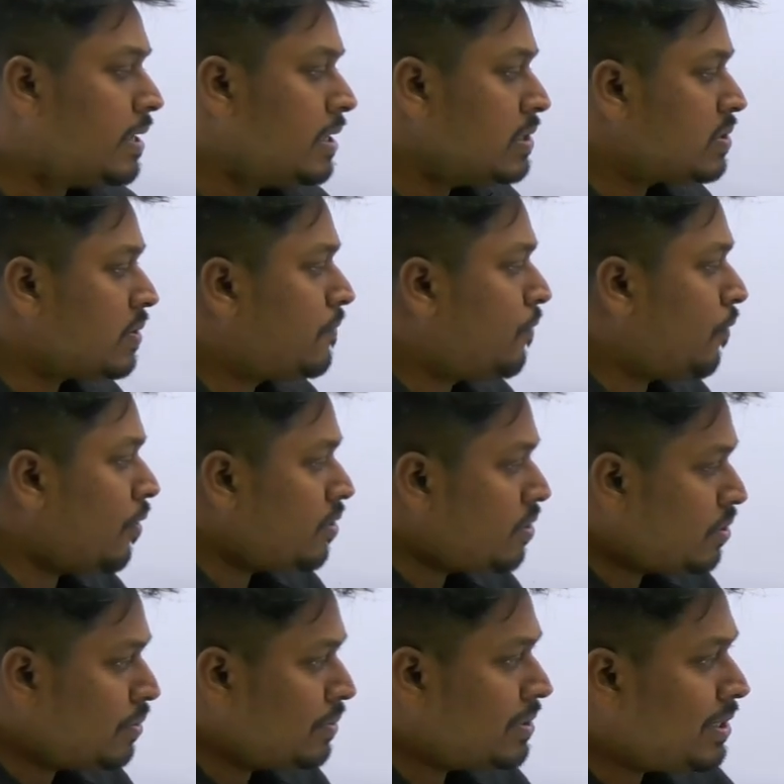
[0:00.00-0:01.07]
So 4,
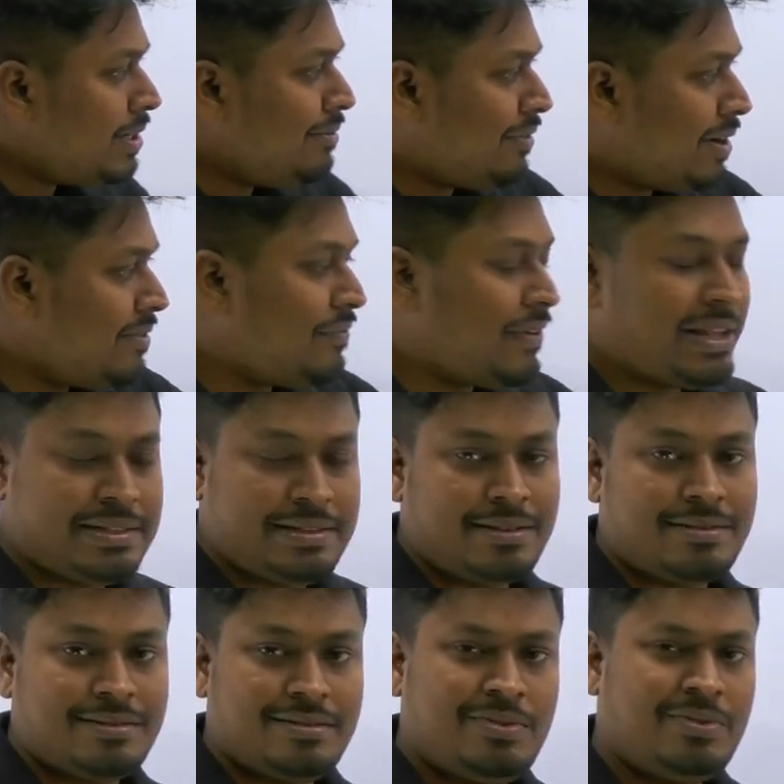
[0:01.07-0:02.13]
2, 3, 1, 5,
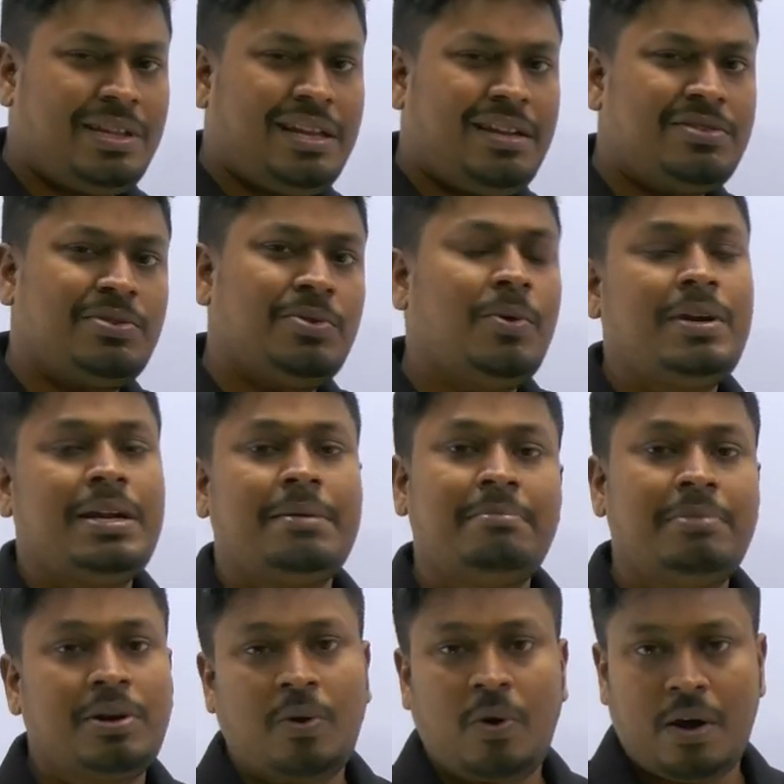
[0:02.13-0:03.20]
6, so there is no
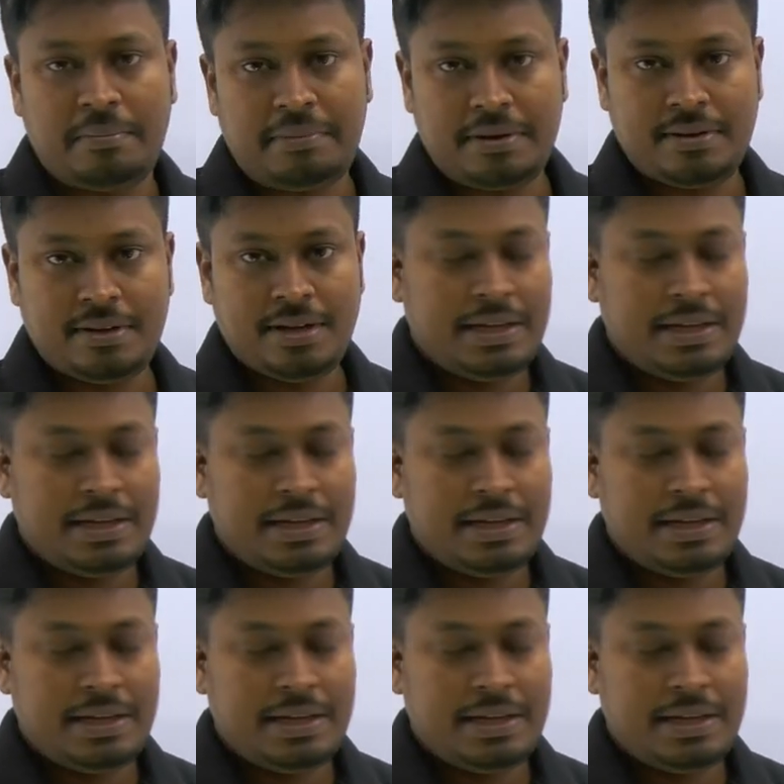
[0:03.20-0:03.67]
number common.